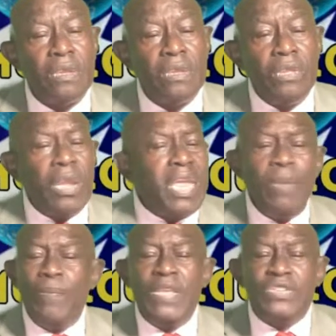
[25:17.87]
You
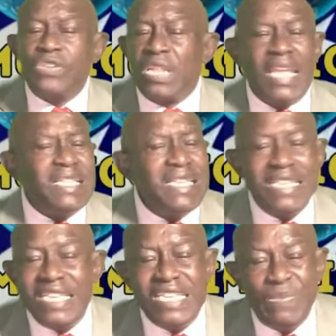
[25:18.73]
can't be selecting
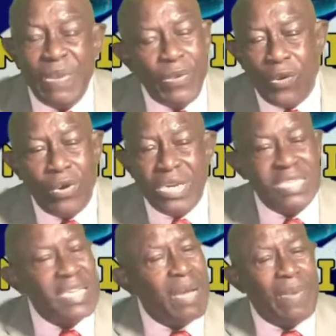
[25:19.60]
these people all the
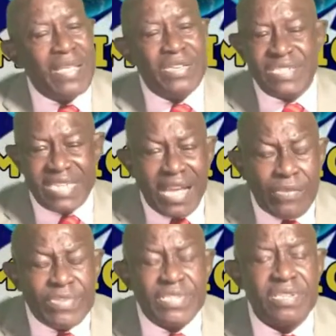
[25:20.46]
time by
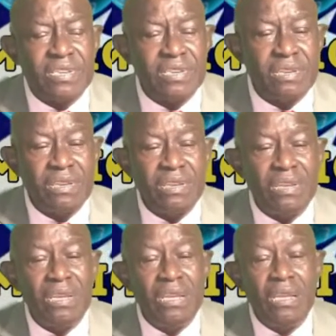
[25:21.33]
yourselves.
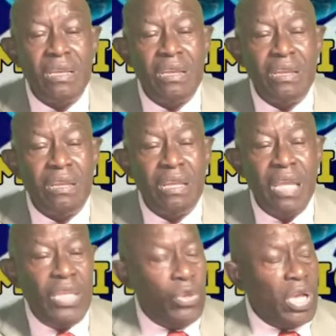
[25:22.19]

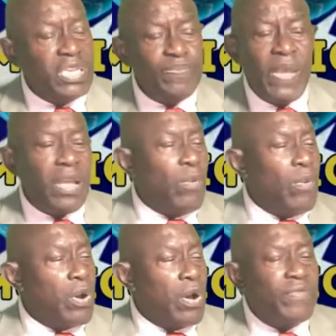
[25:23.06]
And you expect
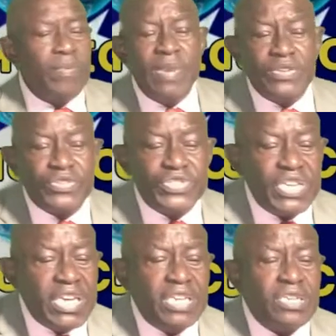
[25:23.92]
our government to
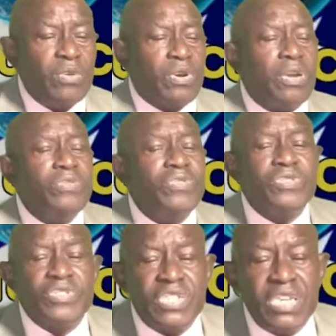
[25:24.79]
change, our country
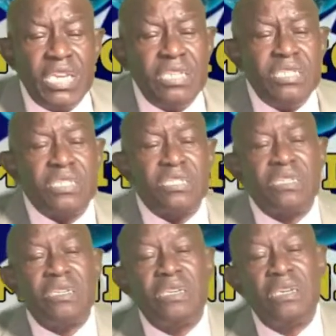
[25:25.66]
to change.
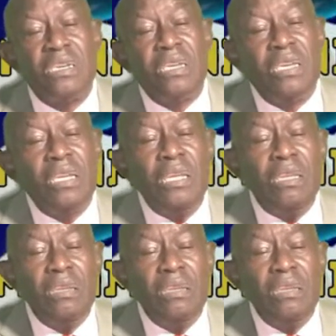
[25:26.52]
Yeah.